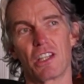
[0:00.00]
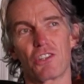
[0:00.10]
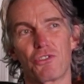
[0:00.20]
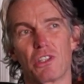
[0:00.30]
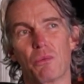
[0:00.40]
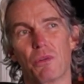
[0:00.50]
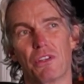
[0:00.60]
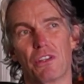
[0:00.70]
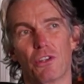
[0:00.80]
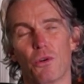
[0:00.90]
really what
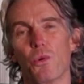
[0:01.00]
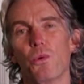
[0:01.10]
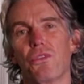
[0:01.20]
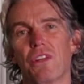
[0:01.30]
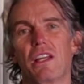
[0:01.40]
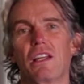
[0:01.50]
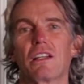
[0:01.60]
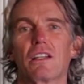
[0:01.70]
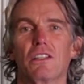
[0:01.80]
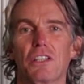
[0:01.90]
the whole
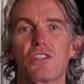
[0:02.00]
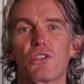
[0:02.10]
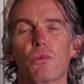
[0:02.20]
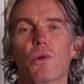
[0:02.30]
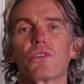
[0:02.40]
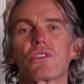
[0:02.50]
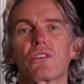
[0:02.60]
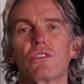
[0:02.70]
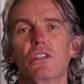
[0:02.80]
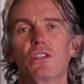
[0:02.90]
thing leads
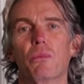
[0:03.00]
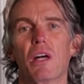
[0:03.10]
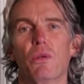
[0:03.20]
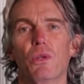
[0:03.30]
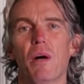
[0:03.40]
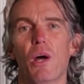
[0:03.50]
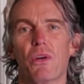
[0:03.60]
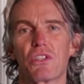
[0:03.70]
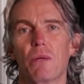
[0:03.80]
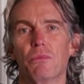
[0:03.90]
towards. No matter what
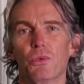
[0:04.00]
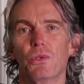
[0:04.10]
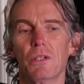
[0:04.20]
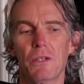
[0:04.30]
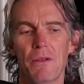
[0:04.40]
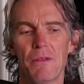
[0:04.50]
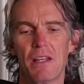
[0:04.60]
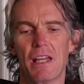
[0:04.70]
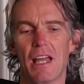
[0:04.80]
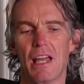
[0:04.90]
it is that I'm doing,
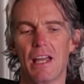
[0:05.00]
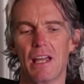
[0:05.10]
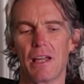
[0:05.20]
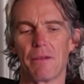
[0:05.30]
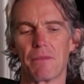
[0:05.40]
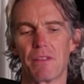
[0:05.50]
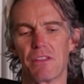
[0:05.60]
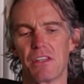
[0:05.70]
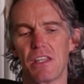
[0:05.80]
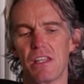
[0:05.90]

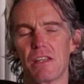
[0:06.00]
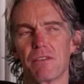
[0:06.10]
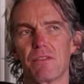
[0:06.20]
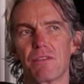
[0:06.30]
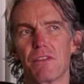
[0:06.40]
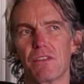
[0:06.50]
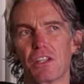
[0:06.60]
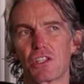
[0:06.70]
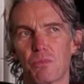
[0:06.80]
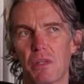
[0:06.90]
the
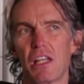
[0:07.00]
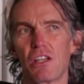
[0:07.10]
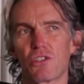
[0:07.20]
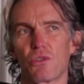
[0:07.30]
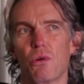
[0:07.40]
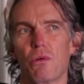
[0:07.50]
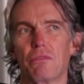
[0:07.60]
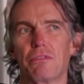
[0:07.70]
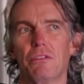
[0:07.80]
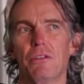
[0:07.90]
experience
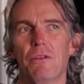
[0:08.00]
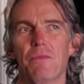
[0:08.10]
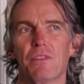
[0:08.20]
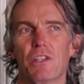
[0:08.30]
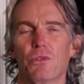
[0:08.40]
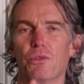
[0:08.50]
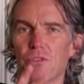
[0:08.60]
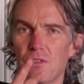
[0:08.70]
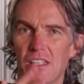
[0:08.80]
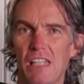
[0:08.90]
of
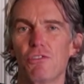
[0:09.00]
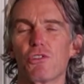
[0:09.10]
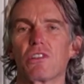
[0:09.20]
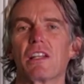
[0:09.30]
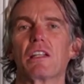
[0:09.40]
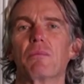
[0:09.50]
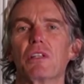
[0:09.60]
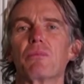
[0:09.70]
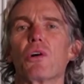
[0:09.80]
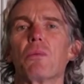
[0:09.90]
even just learning to
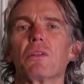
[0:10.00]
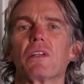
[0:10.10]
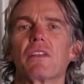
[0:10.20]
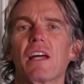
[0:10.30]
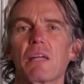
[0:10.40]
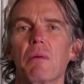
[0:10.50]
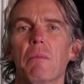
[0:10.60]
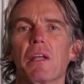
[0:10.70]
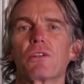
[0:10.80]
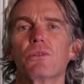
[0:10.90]
breathe properly, that could be a
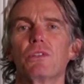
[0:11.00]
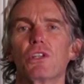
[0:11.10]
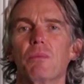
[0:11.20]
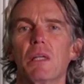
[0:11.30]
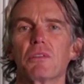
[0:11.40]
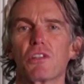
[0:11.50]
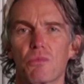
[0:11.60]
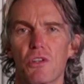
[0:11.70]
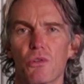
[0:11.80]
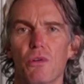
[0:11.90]
miracle. Being able to
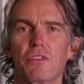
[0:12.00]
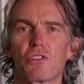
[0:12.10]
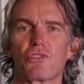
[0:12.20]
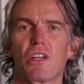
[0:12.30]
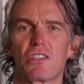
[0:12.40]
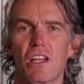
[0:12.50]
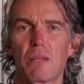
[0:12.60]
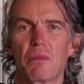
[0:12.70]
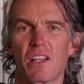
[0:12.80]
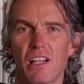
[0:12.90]
switch off your stress, that
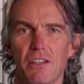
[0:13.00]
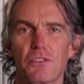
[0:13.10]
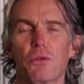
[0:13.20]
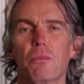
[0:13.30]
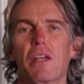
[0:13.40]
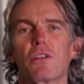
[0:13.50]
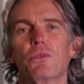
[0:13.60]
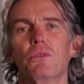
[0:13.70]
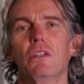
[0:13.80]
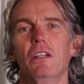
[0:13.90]
could be like a literal
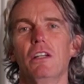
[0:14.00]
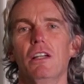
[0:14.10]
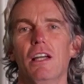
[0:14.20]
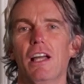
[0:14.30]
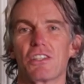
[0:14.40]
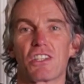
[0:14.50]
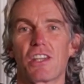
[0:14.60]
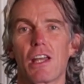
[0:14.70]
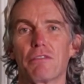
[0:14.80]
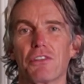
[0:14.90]
miracle. As a
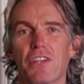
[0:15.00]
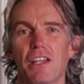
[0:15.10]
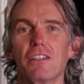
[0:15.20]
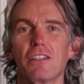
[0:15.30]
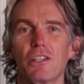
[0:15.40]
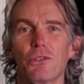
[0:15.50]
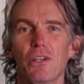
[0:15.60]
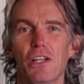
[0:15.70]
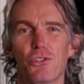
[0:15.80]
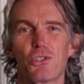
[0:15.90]
starter for 10,
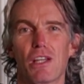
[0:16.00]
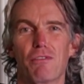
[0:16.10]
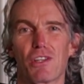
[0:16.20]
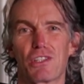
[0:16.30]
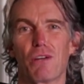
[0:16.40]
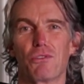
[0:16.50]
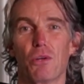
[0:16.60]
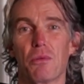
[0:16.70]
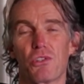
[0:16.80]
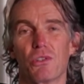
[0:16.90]
and just giving yourself the
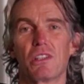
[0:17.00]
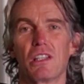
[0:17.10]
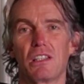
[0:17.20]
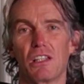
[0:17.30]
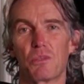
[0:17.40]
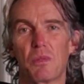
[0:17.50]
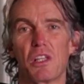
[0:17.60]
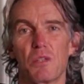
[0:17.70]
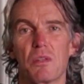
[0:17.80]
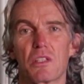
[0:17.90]
opportunity to
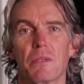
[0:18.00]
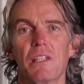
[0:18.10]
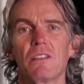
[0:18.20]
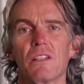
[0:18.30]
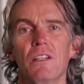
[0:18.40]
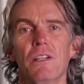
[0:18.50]
experience peace of mind.